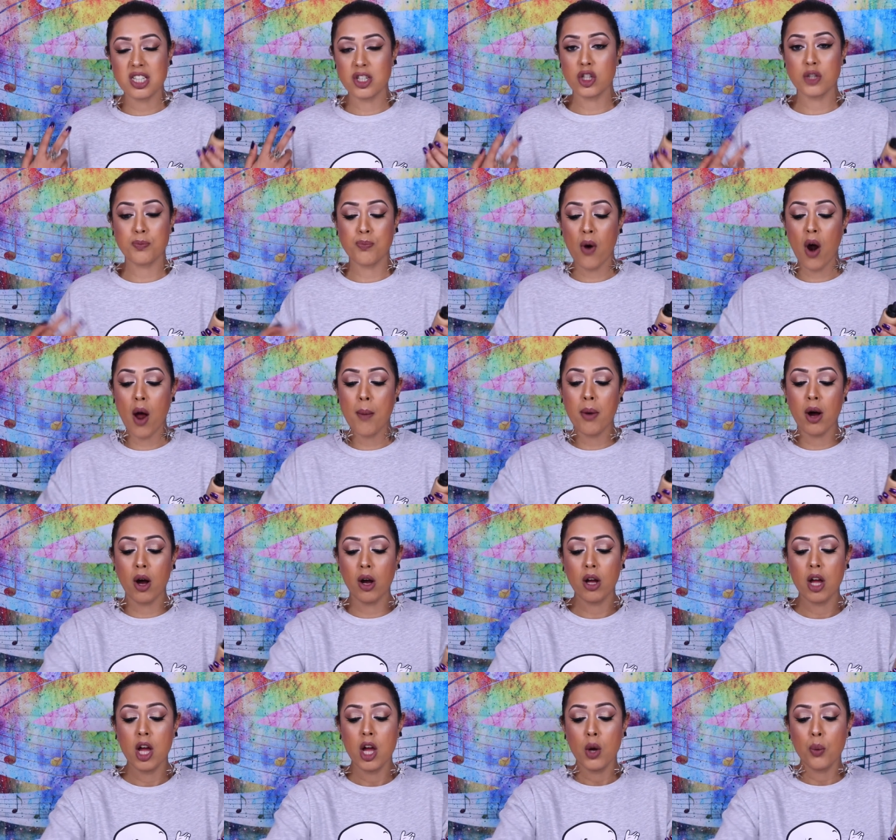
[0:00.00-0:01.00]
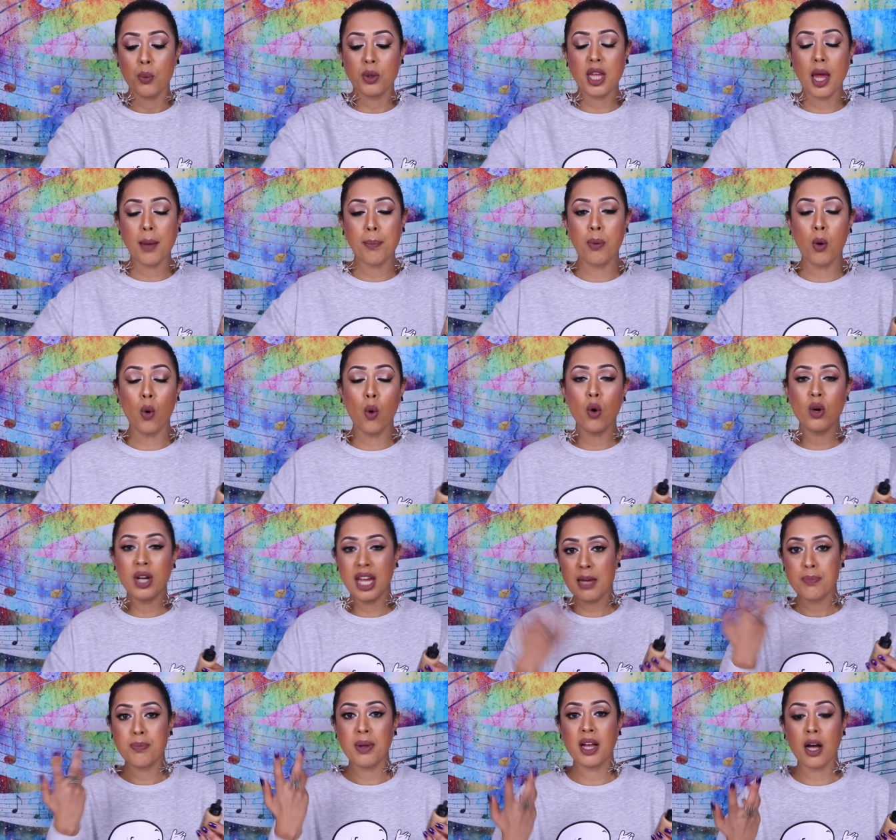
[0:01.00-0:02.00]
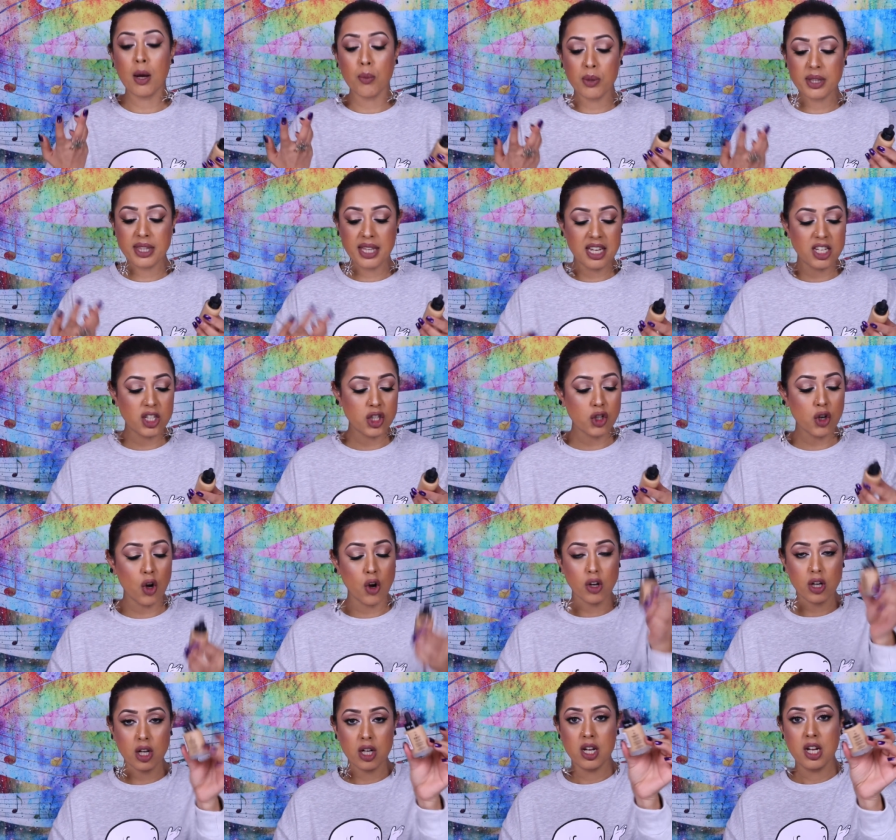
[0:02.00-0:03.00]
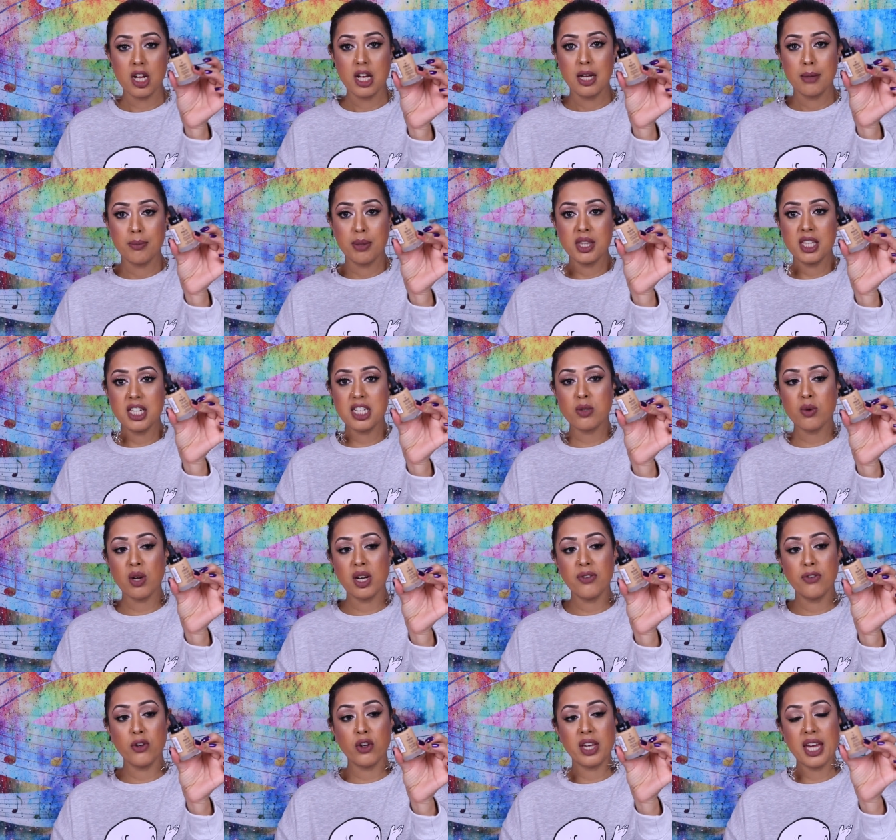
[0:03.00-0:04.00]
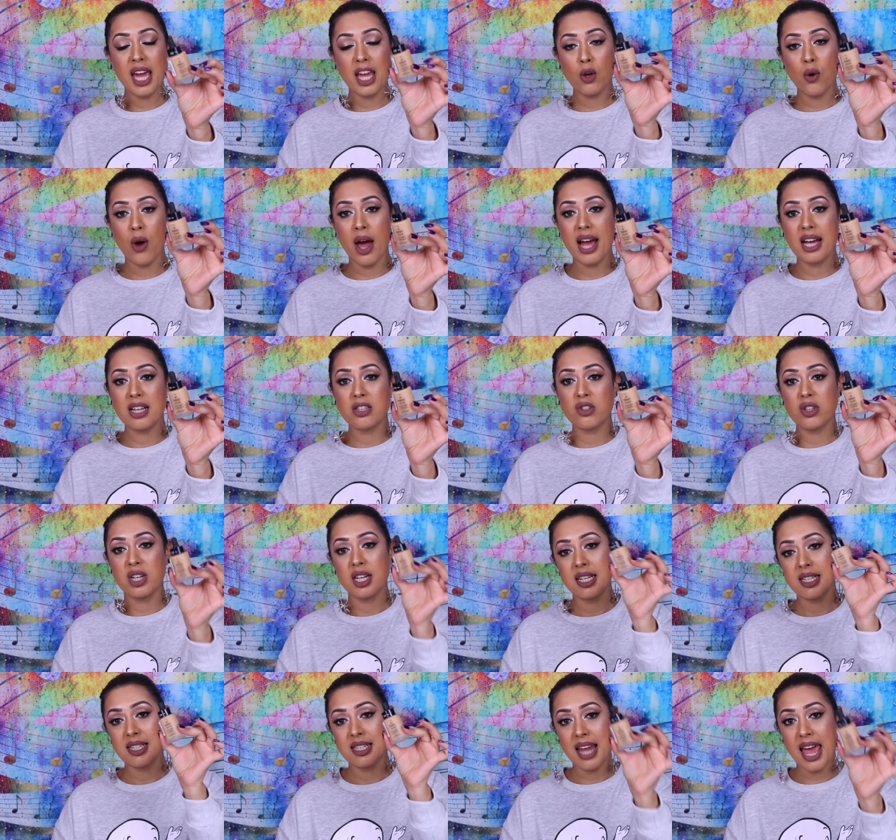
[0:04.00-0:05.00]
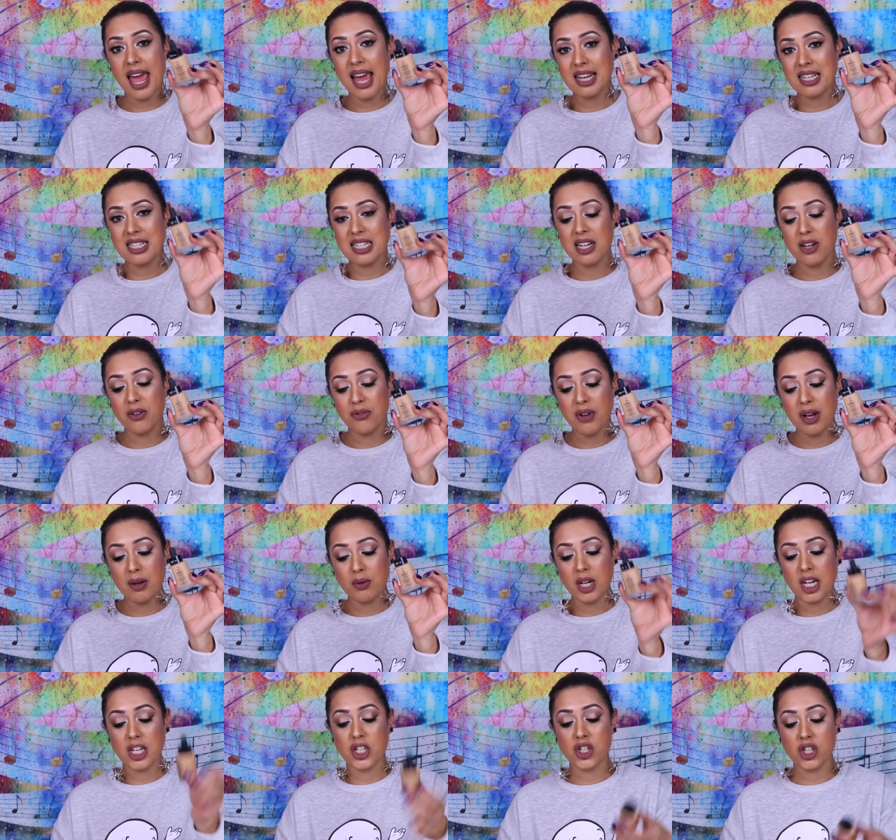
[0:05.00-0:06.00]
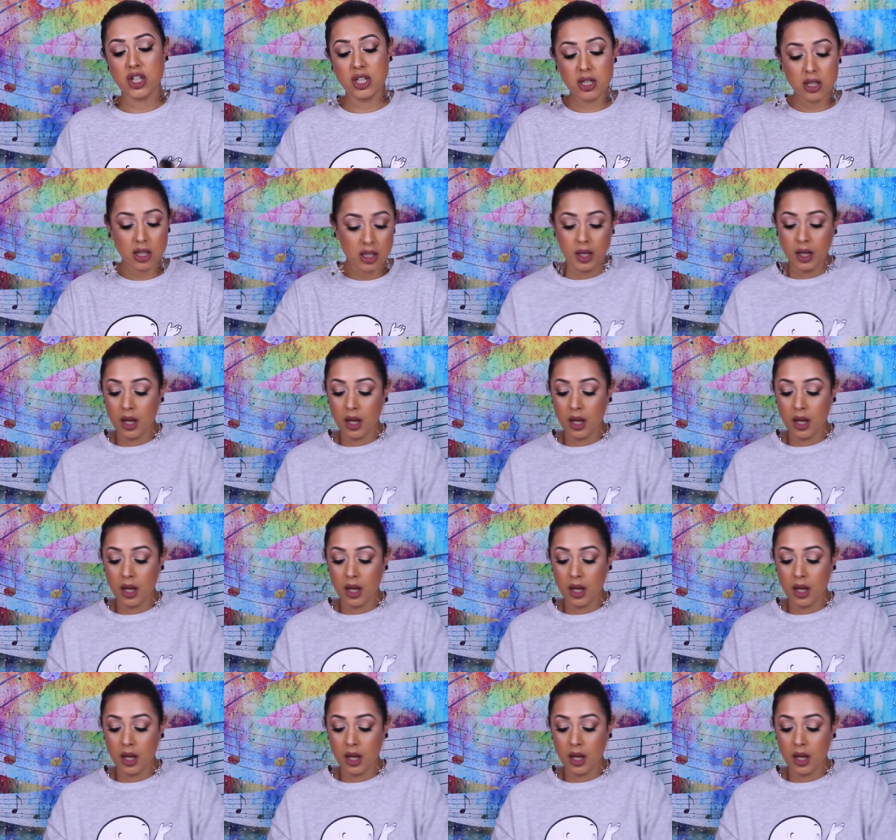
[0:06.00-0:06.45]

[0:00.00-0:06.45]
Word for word: It's just Primark with their poor keeping up with their stock. But this one, if you can get your hands on it, is an excellent foundation.